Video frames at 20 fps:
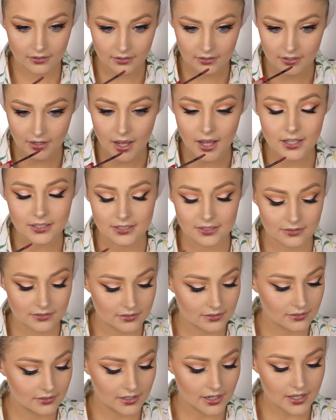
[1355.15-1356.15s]

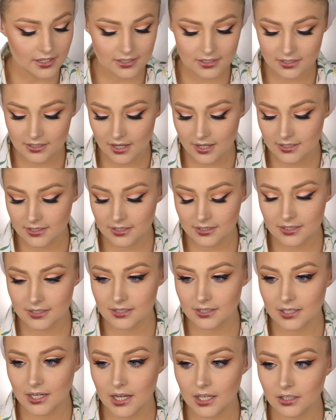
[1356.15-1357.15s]
Yes, yes, yes, this is
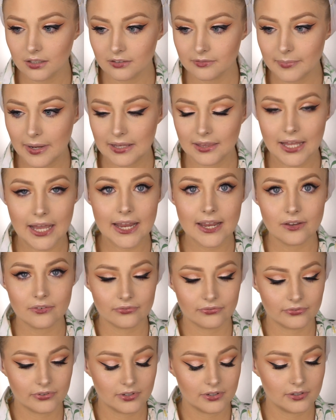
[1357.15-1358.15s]
the color of my
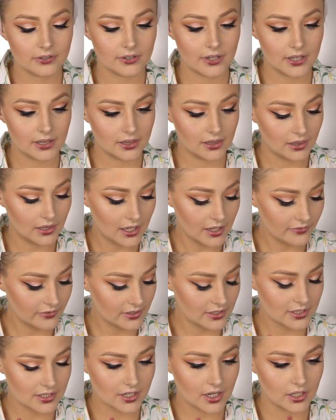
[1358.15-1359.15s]
life. I love
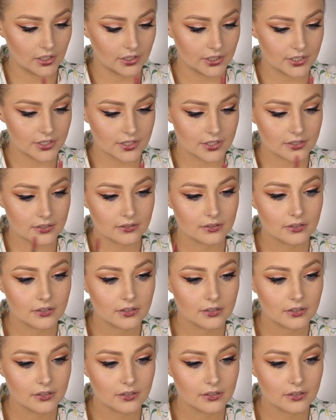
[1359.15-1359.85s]
these colors.